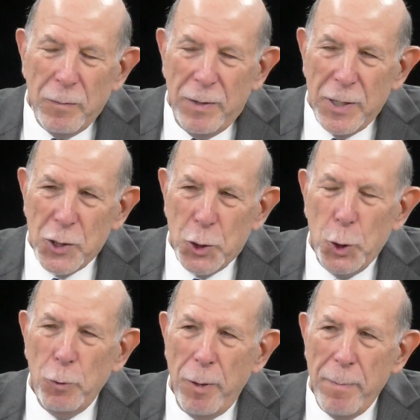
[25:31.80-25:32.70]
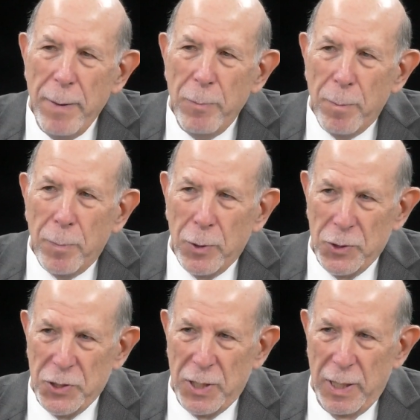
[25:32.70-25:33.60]
of this do you remember
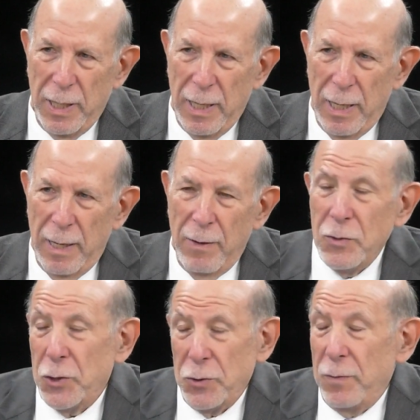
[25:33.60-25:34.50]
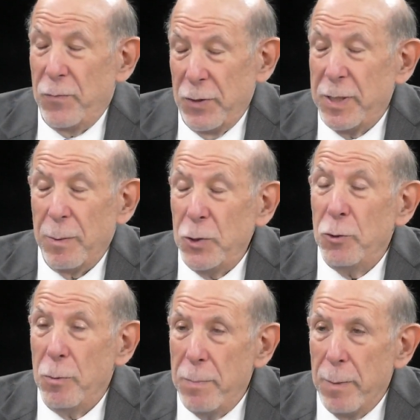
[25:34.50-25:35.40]
personally? So, for example, do
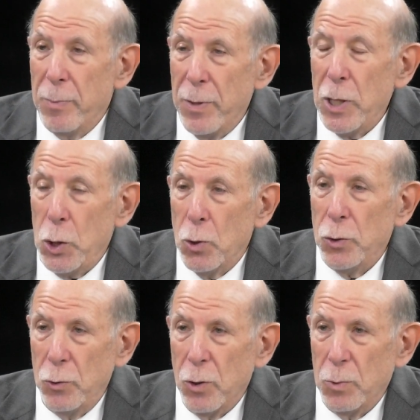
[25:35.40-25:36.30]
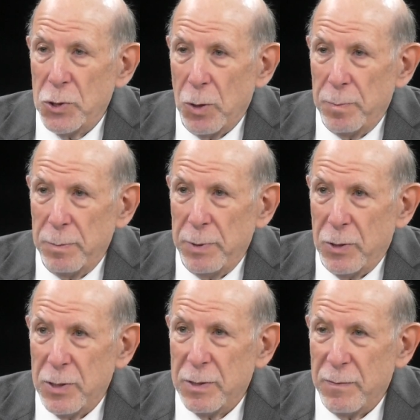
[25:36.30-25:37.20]
you remember that your door was open
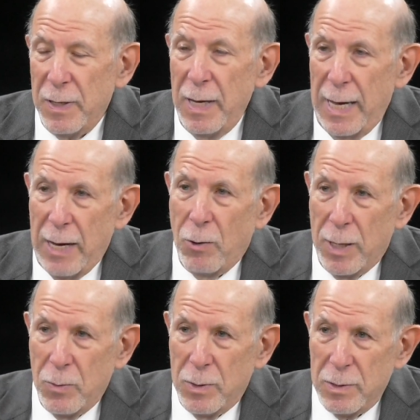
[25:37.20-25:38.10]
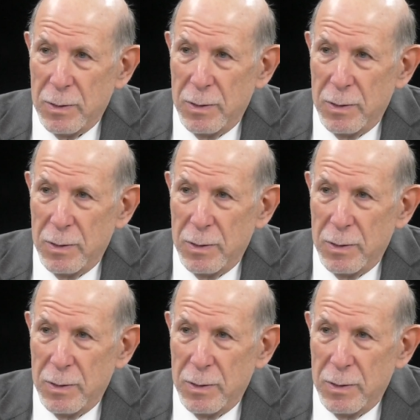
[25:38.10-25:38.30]
because of how hot it was?